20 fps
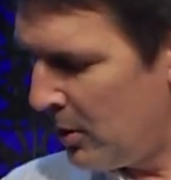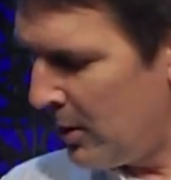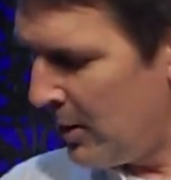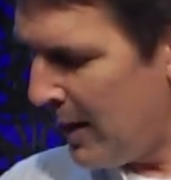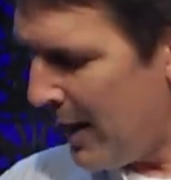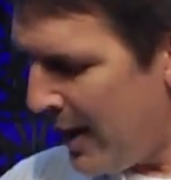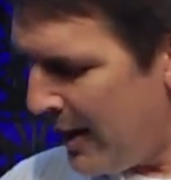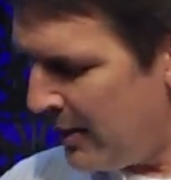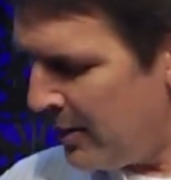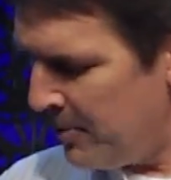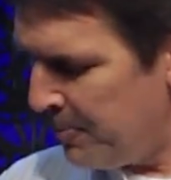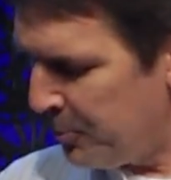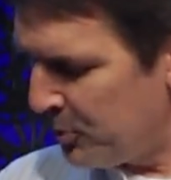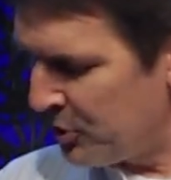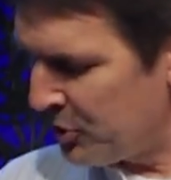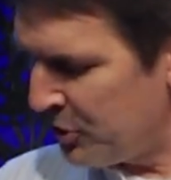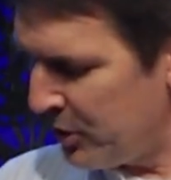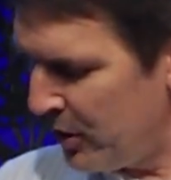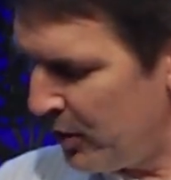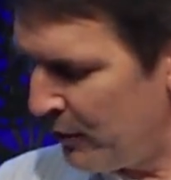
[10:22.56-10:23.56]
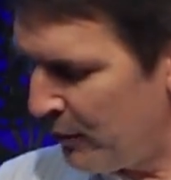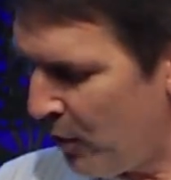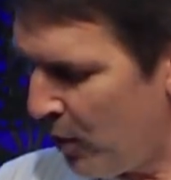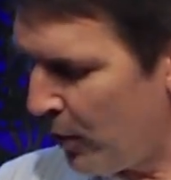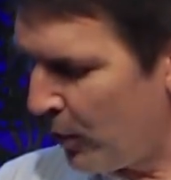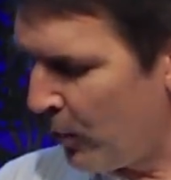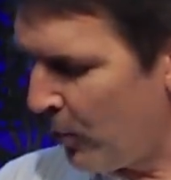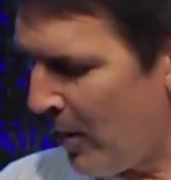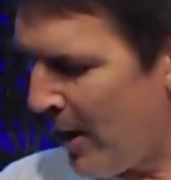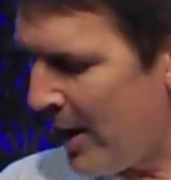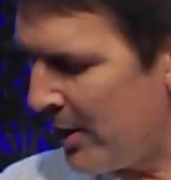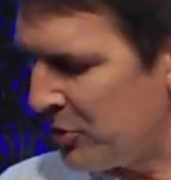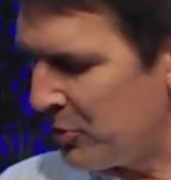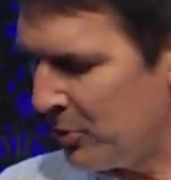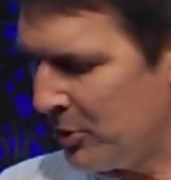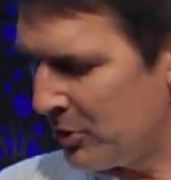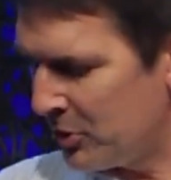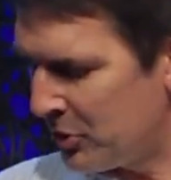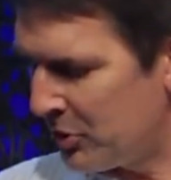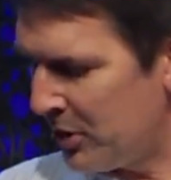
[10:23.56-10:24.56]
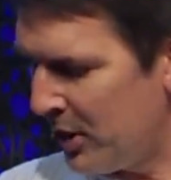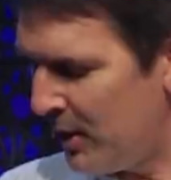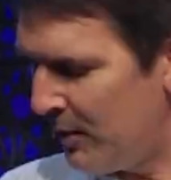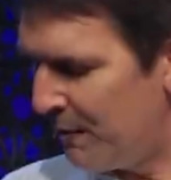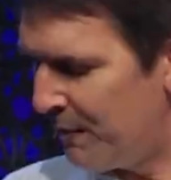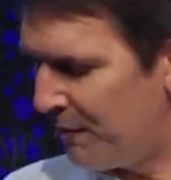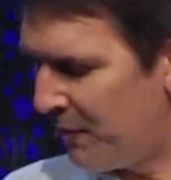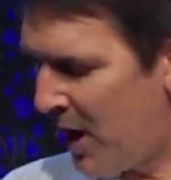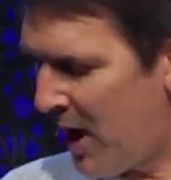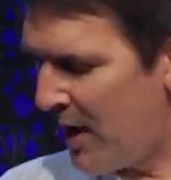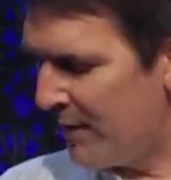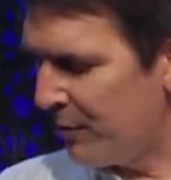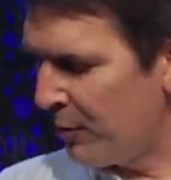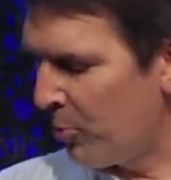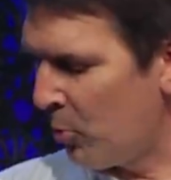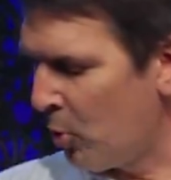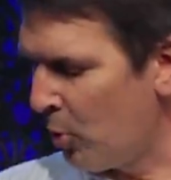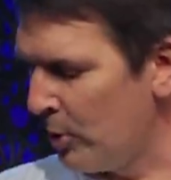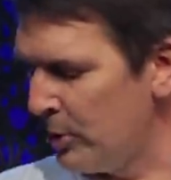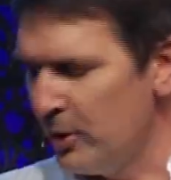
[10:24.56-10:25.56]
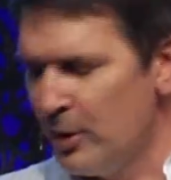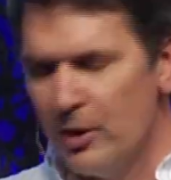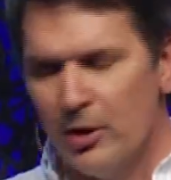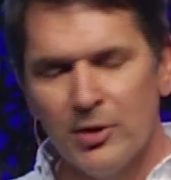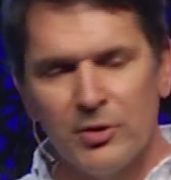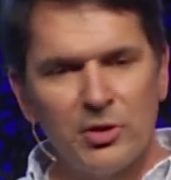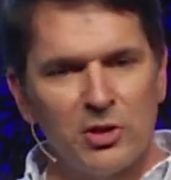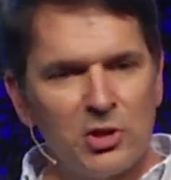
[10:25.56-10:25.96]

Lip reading: 80% of our graduates stay 5 or more years,